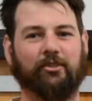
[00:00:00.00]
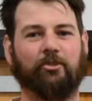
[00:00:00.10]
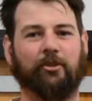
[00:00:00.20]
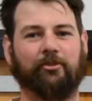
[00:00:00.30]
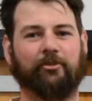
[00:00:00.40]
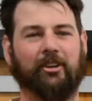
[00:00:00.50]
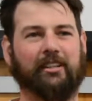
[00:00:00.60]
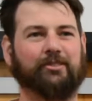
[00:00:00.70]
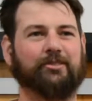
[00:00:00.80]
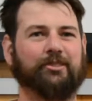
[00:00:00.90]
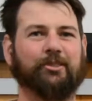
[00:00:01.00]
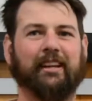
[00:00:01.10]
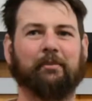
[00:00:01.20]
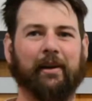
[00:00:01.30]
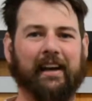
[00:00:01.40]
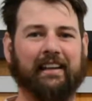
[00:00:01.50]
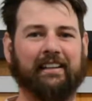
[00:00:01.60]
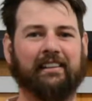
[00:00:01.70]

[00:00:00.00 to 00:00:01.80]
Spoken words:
the quarterfinals. Looking back,